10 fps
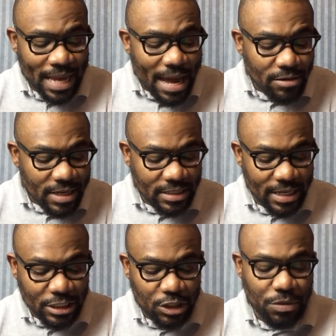countless
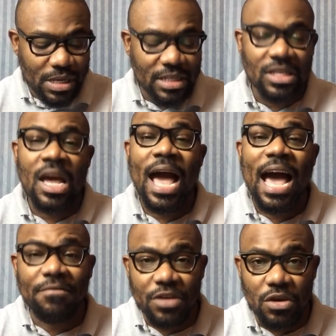Nigerians
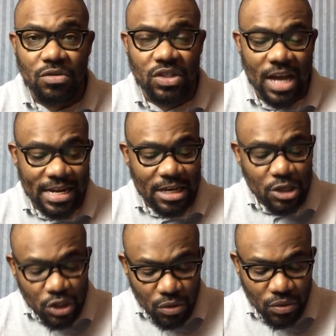have used and are
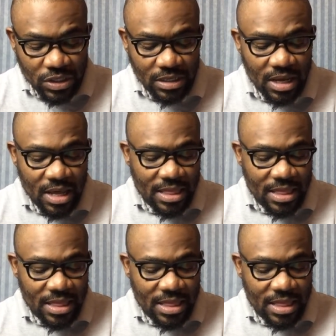using